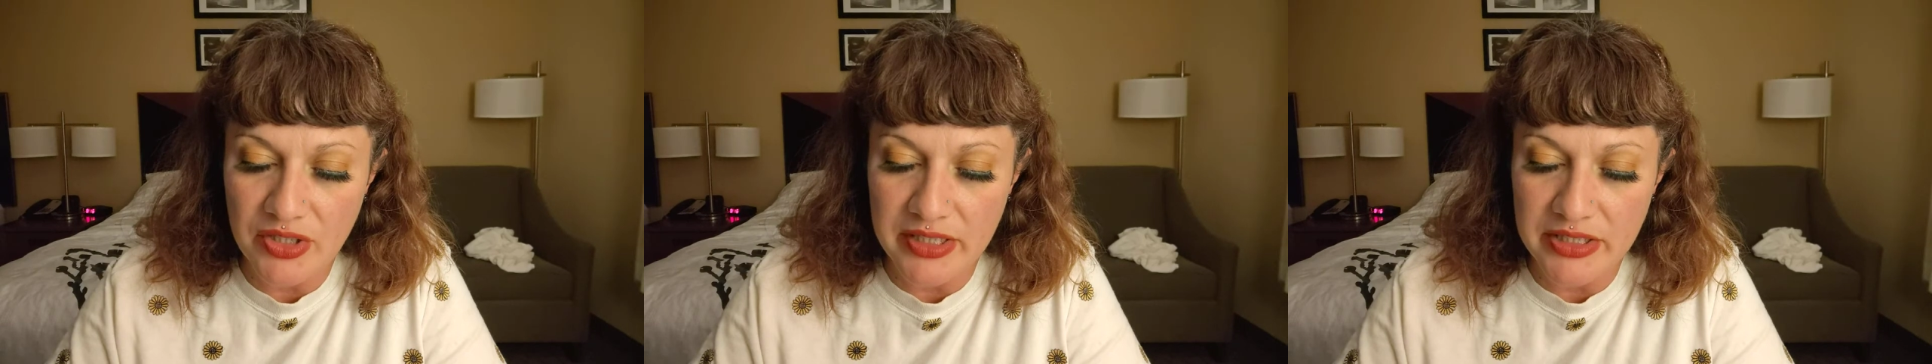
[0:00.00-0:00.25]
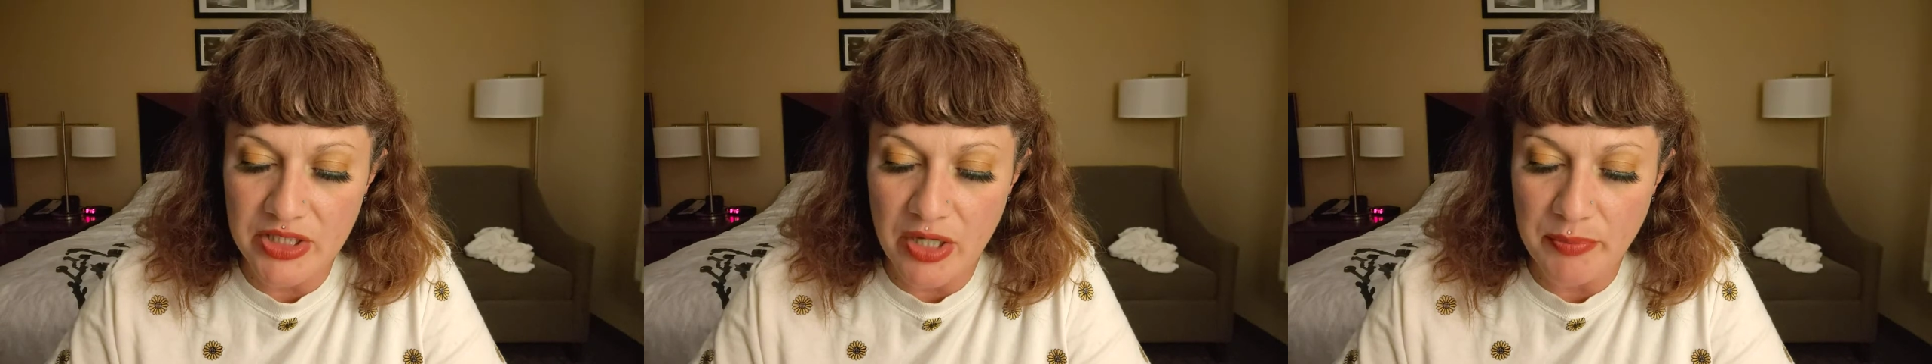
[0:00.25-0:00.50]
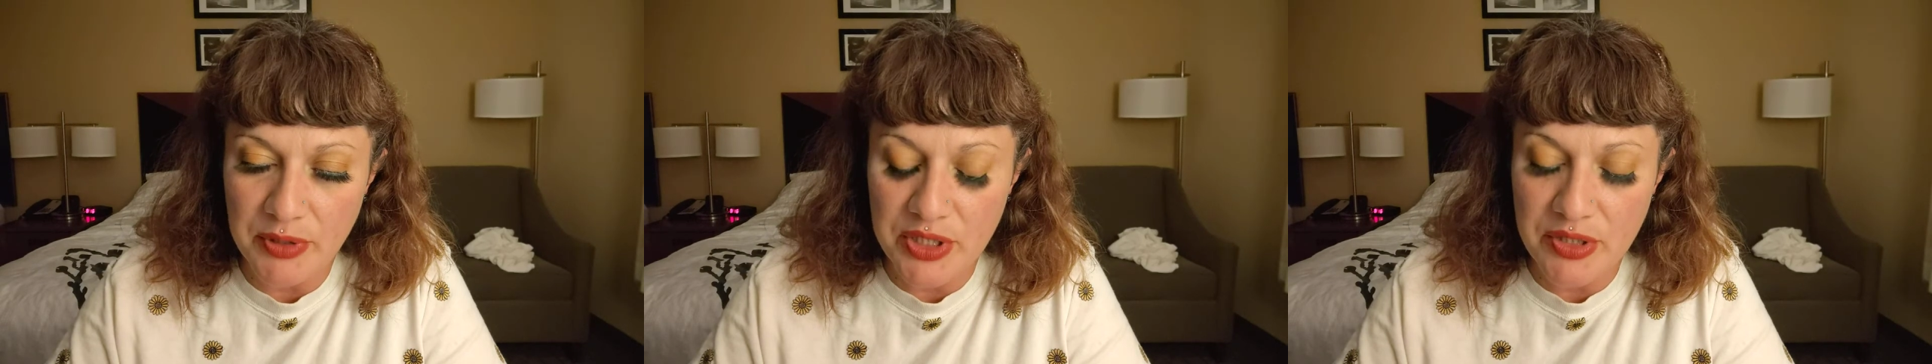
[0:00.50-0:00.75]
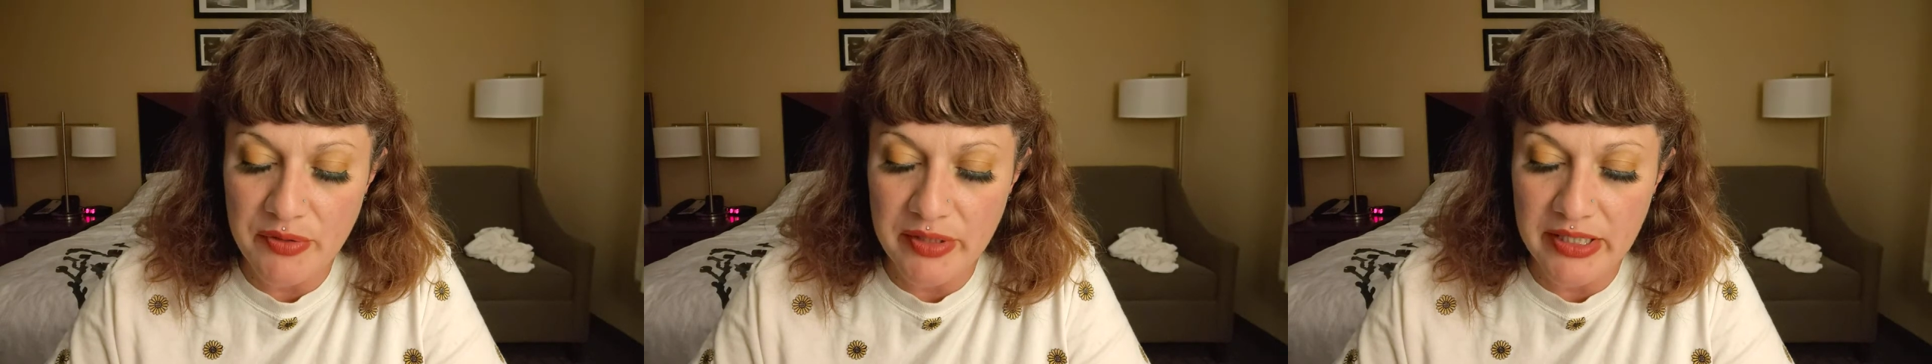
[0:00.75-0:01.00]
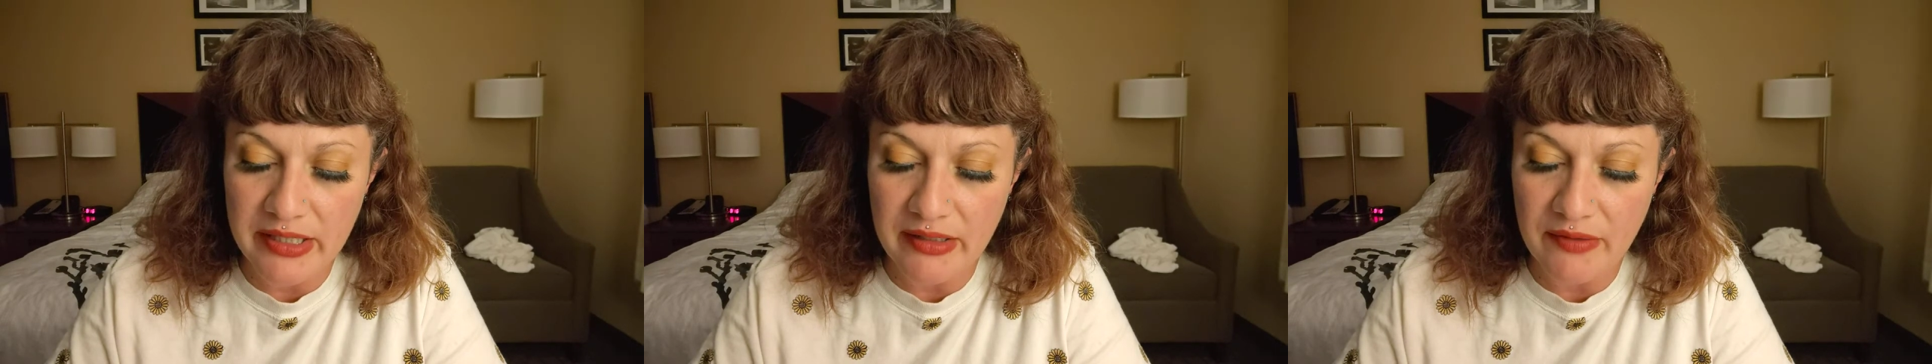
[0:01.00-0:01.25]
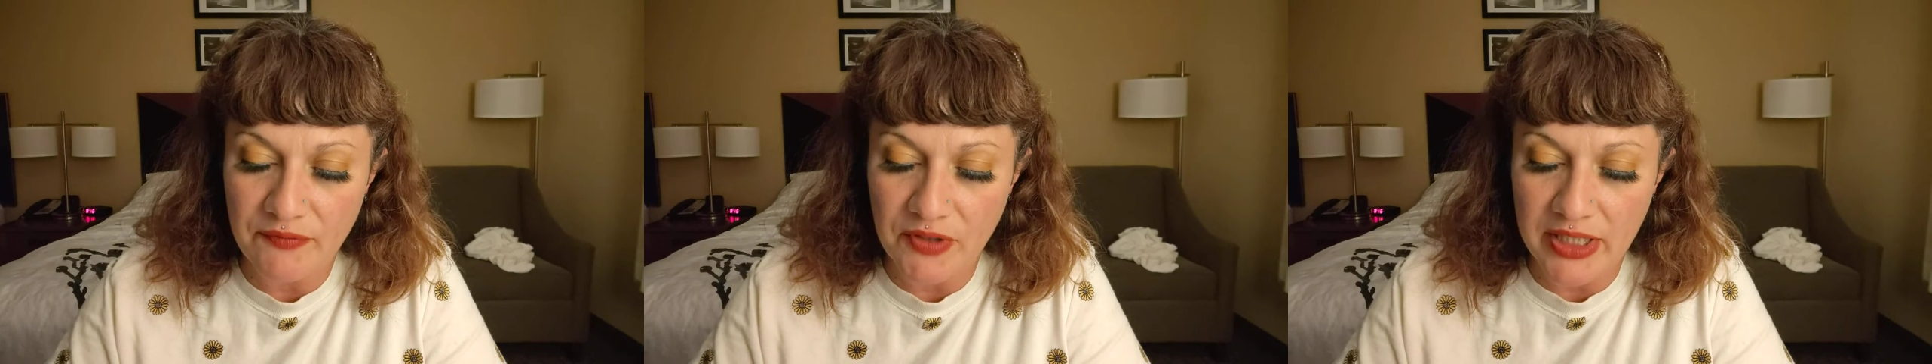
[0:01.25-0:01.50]
and an opportunity
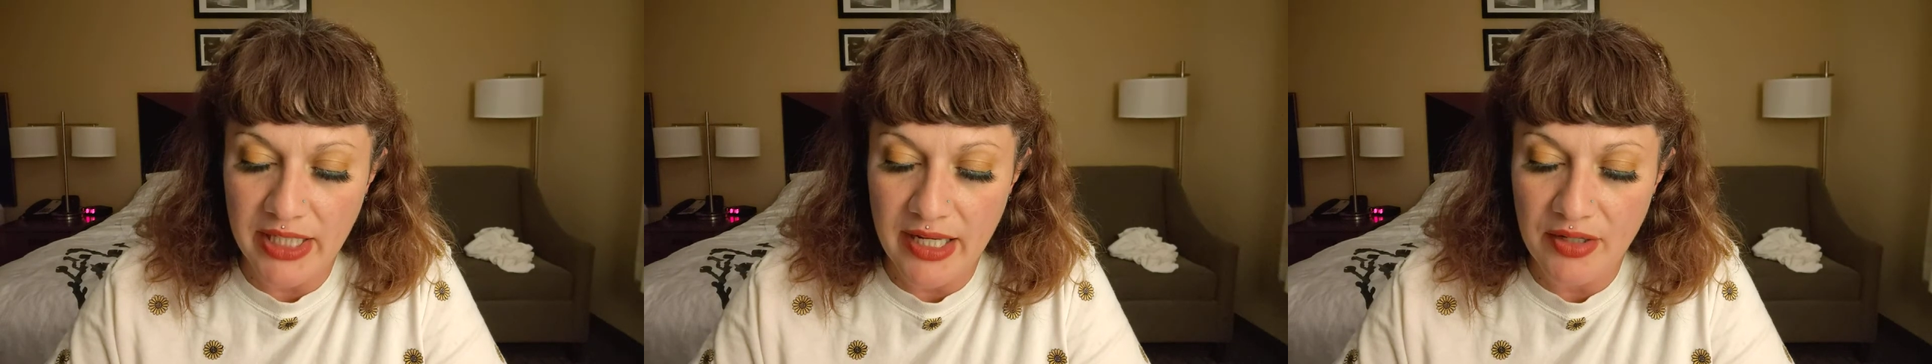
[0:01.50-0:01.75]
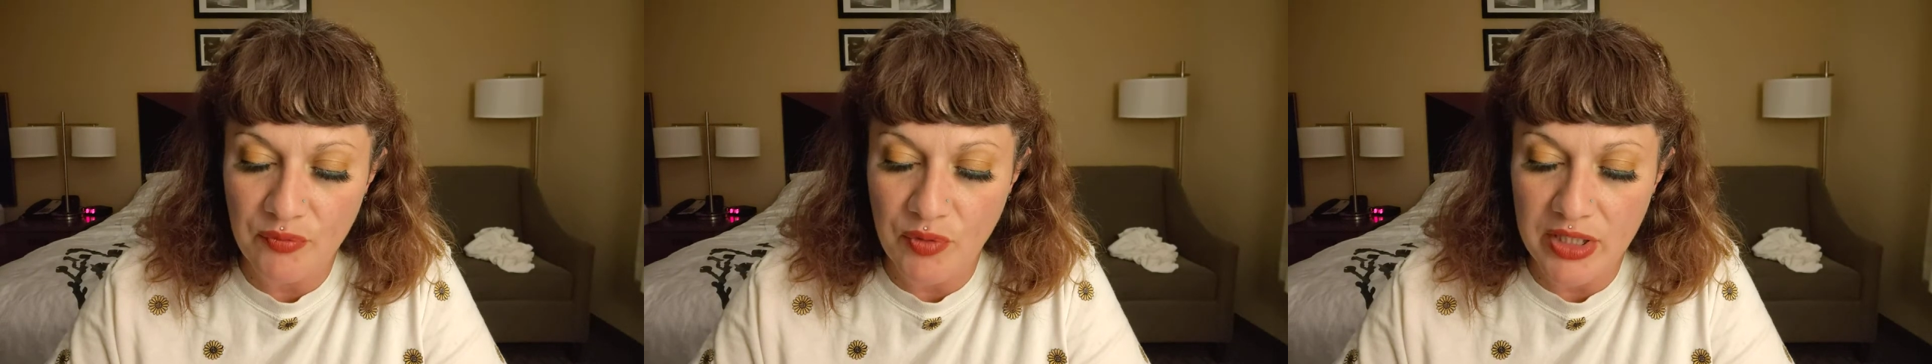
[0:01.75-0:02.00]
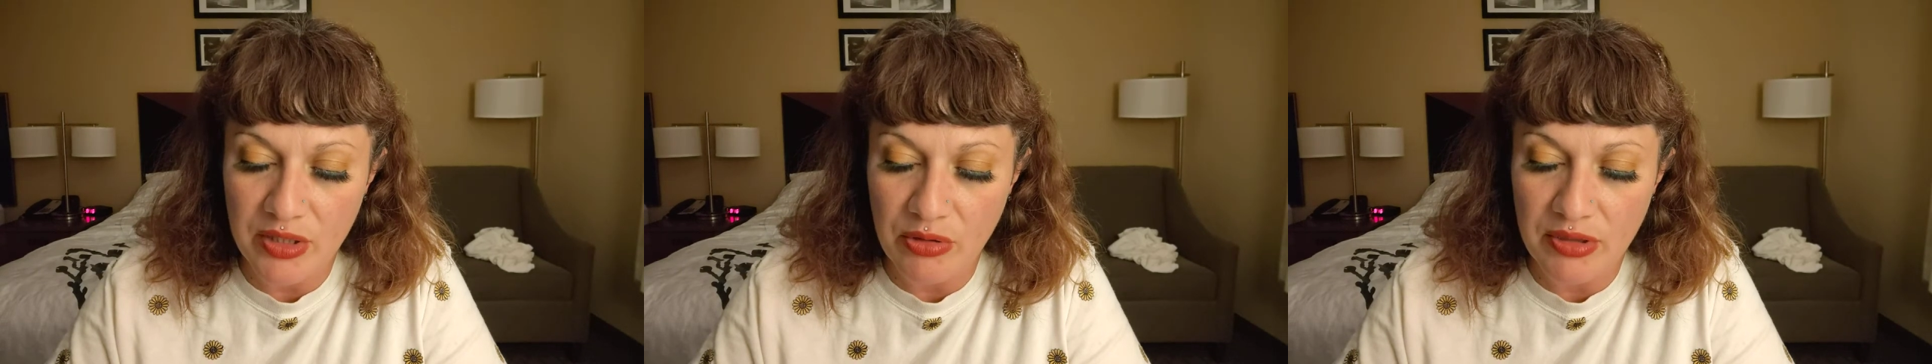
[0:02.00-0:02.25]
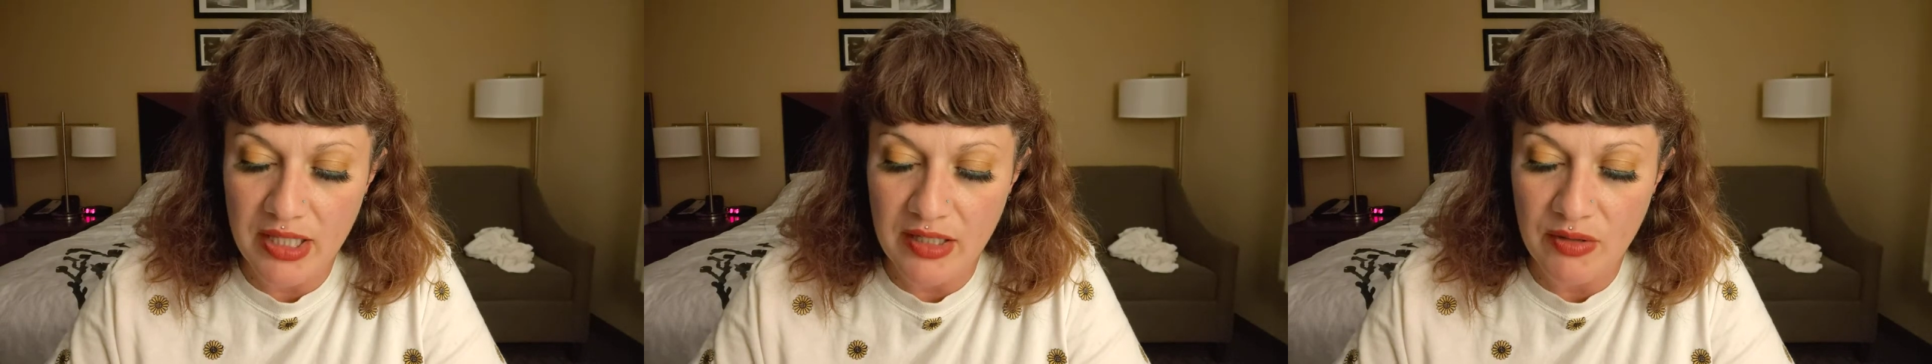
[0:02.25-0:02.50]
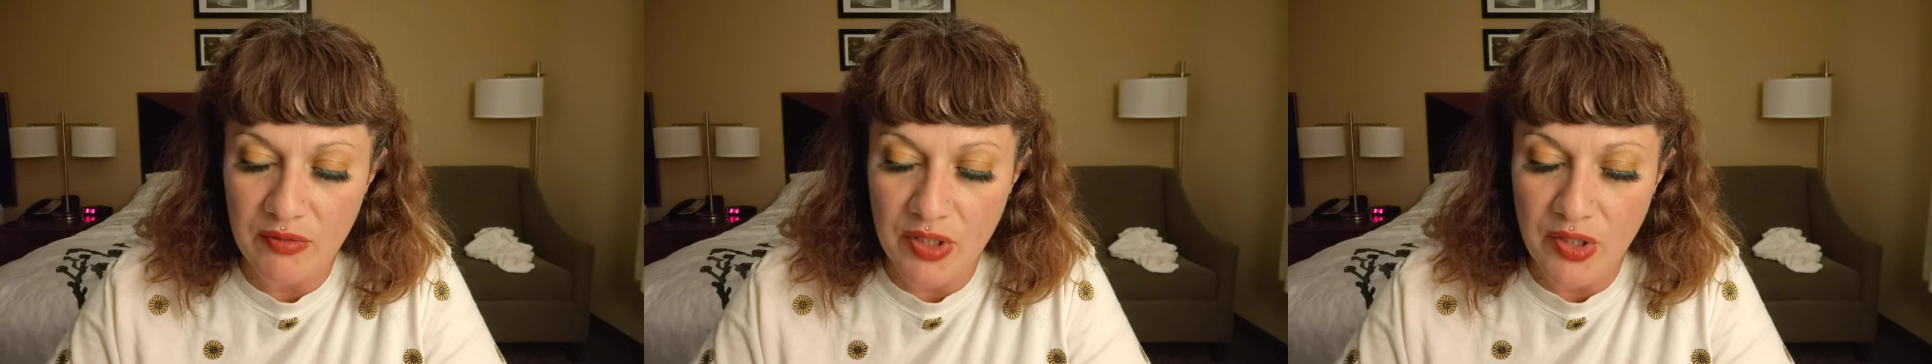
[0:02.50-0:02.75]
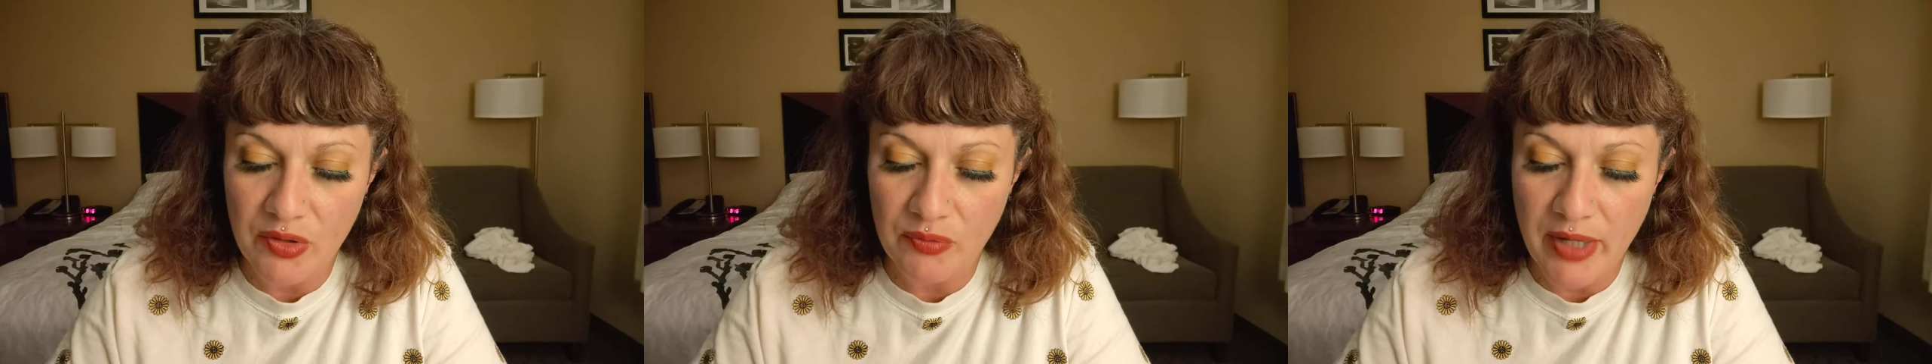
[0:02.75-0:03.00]
to forget what you think you
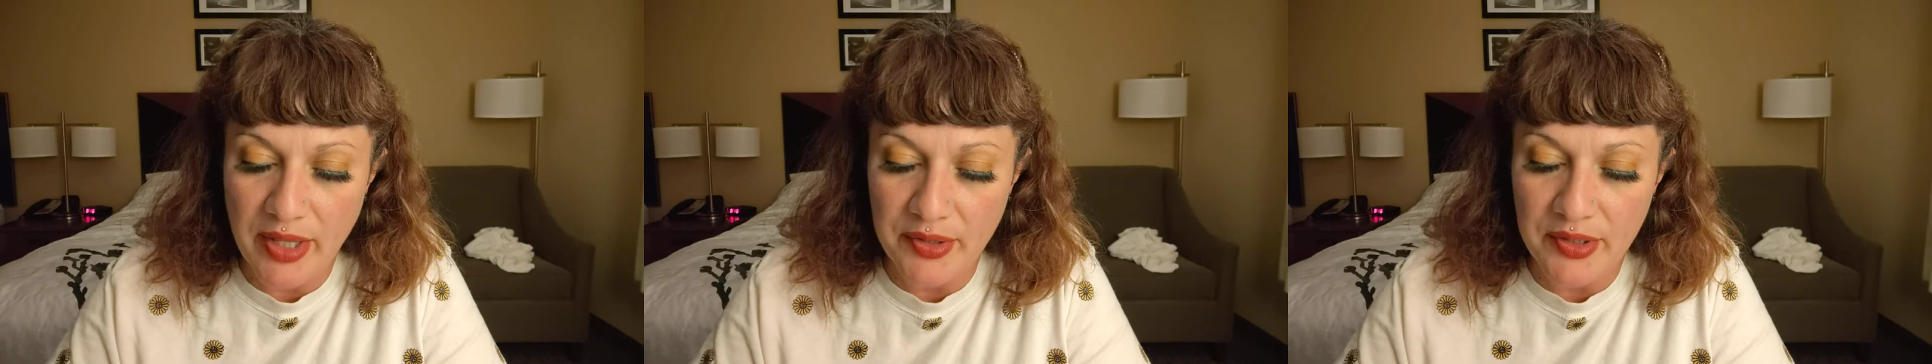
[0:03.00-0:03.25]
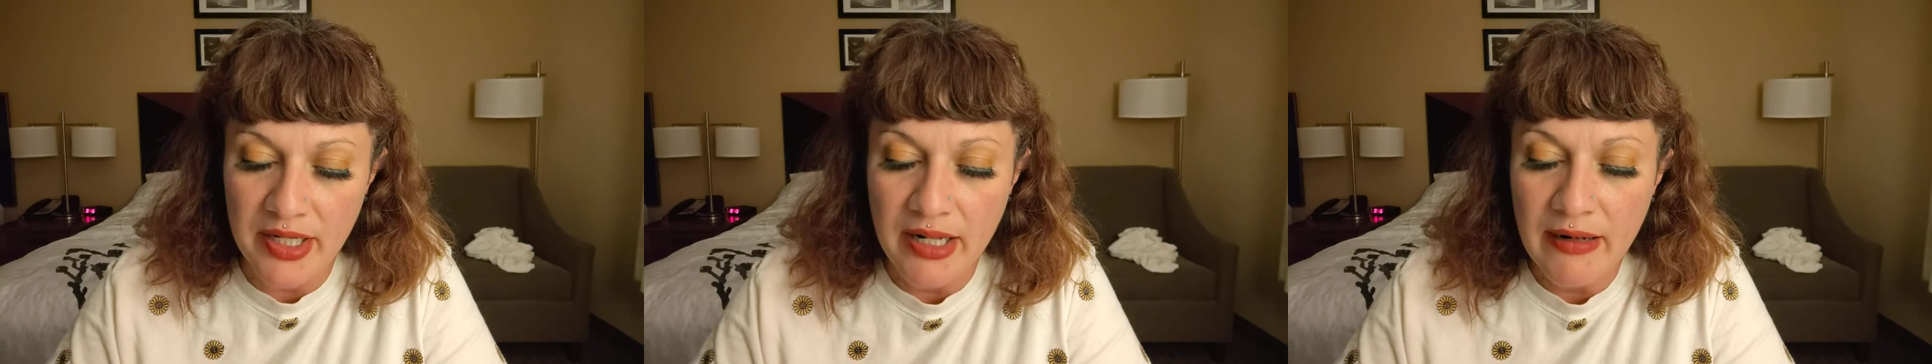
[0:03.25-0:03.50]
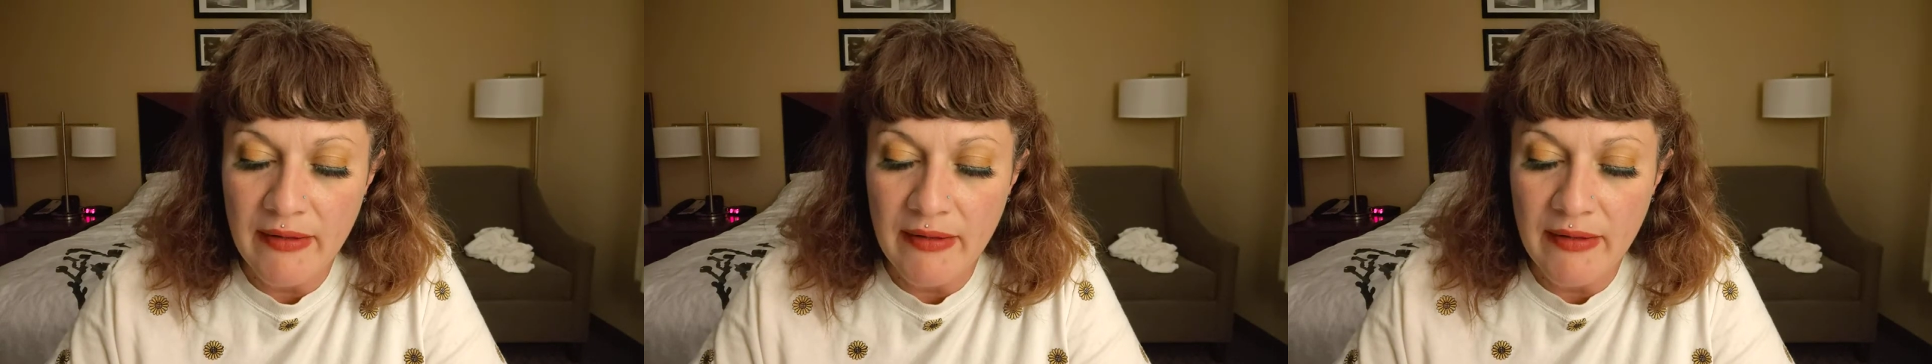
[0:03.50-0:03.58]
know rather